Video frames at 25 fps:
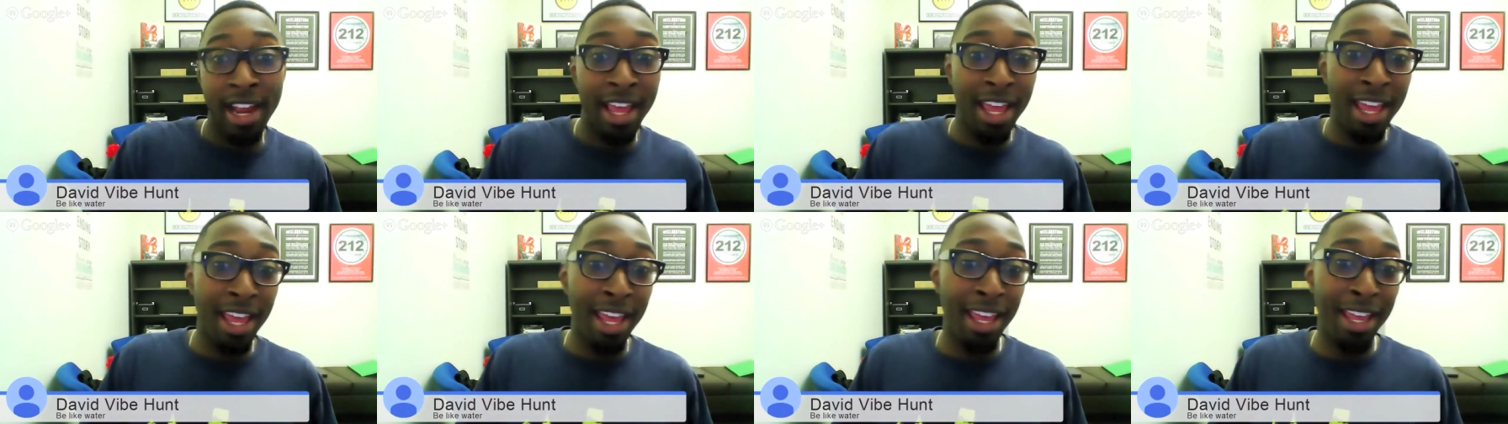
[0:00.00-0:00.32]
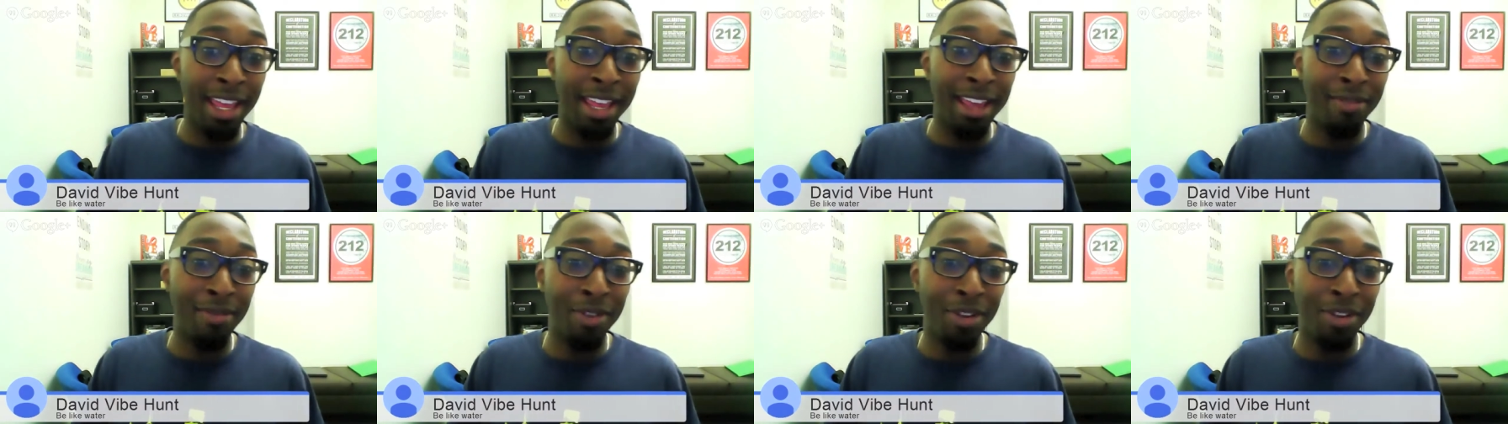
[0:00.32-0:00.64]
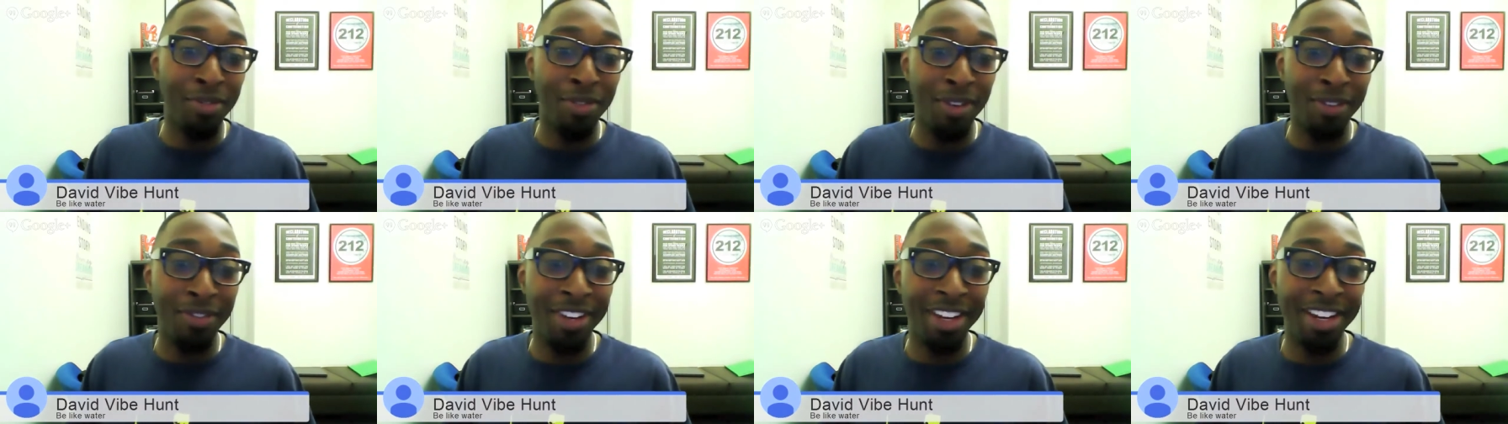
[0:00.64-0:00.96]
Hey, give
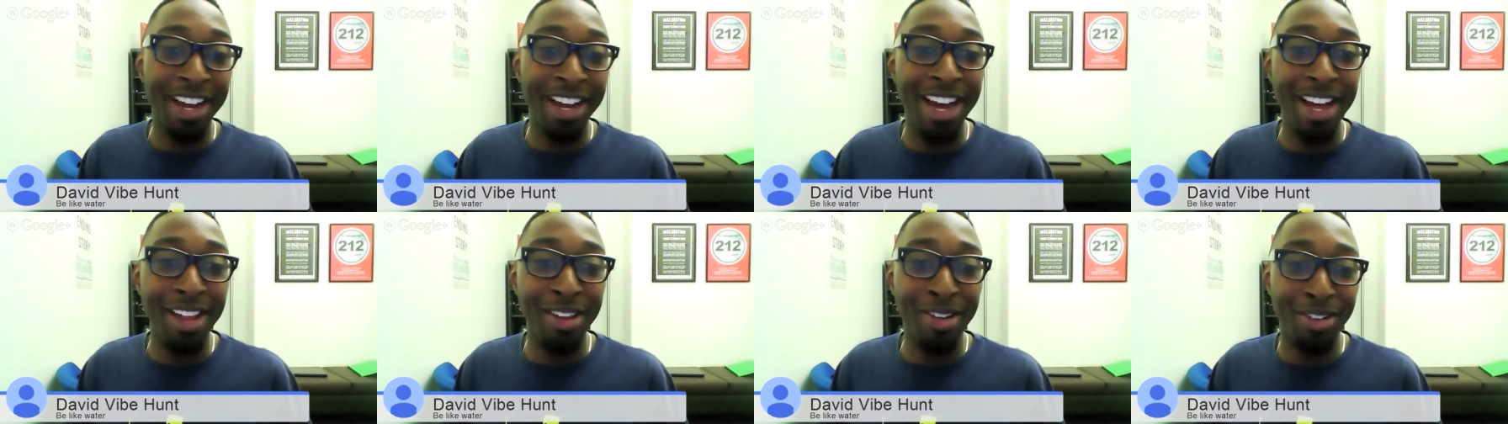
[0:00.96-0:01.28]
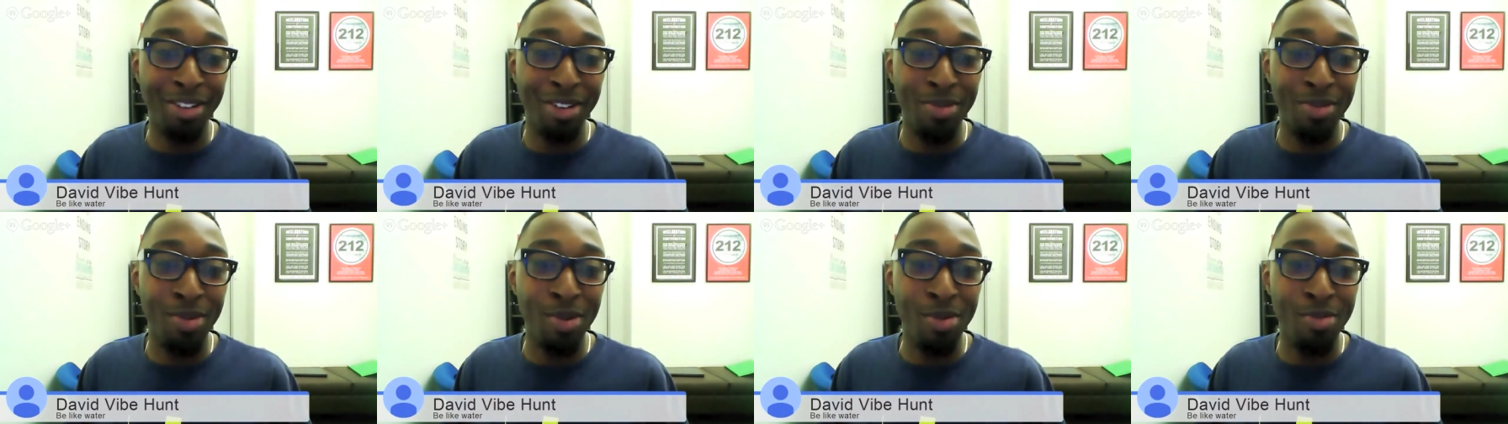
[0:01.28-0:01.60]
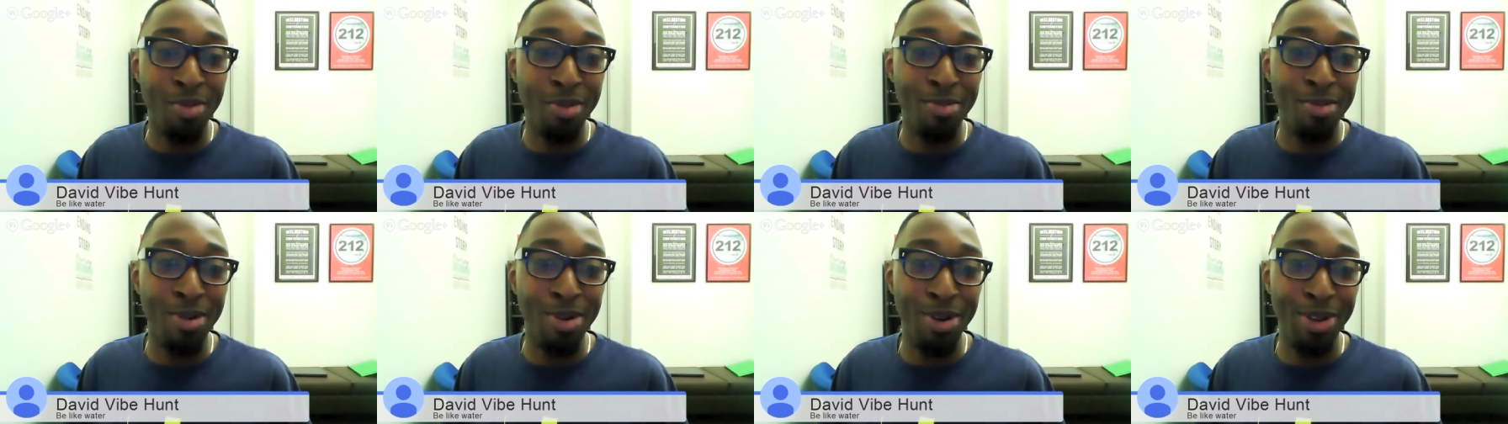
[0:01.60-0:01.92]
us fifty dollars and we'll
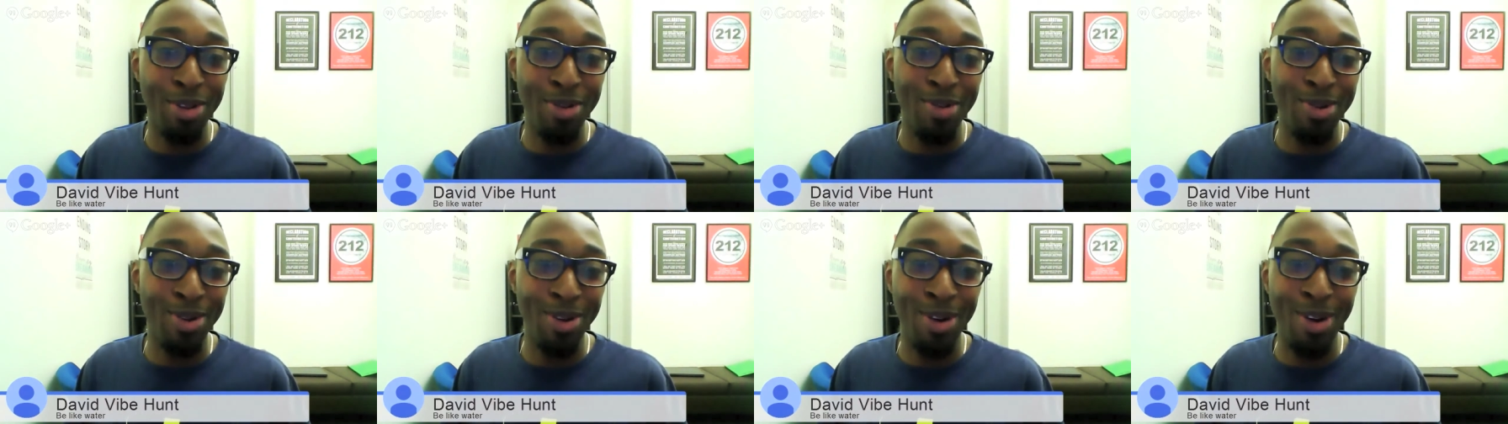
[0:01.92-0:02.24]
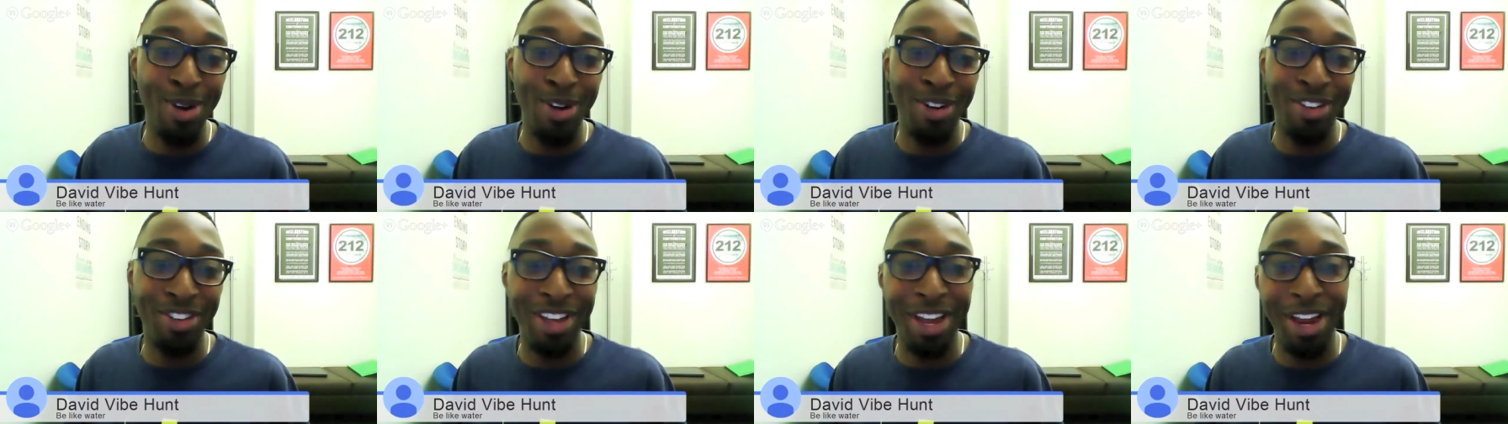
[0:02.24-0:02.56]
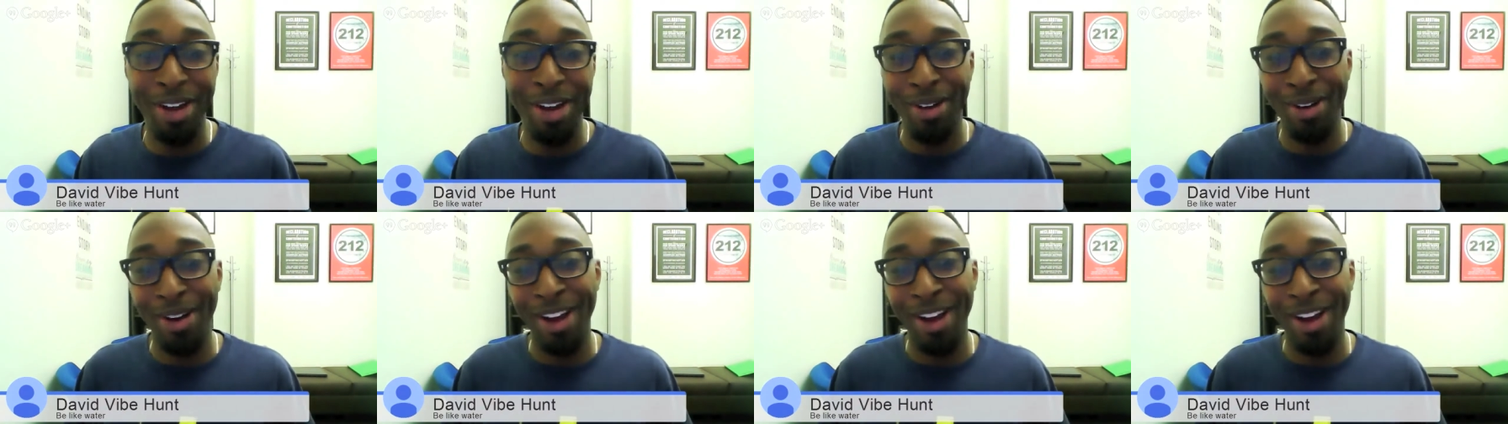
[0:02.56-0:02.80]
promote you on our side.